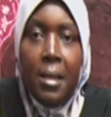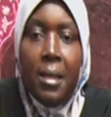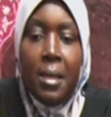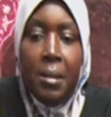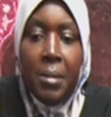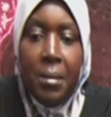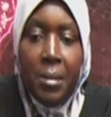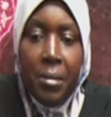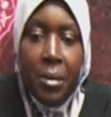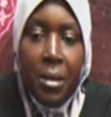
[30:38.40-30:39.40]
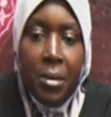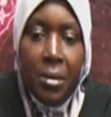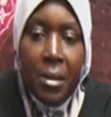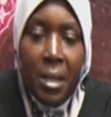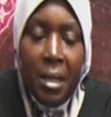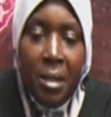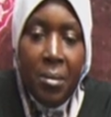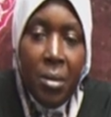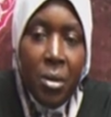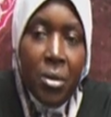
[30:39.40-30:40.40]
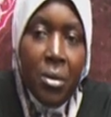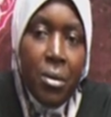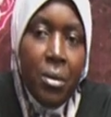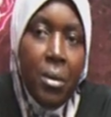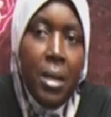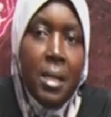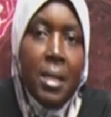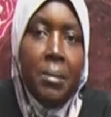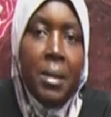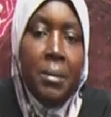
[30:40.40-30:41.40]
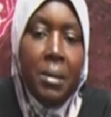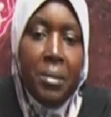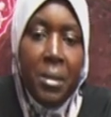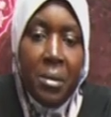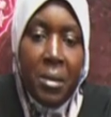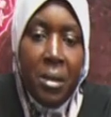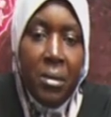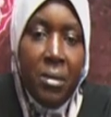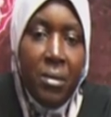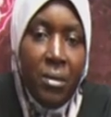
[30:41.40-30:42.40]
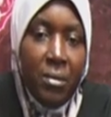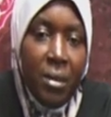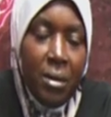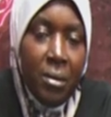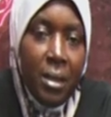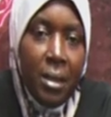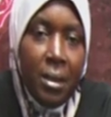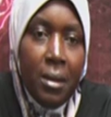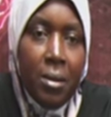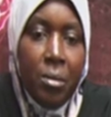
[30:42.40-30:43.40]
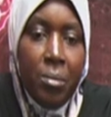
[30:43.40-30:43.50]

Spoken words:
Sometimes the reasons are emotional. Mm. Sometimes the reasons are not even founded. It could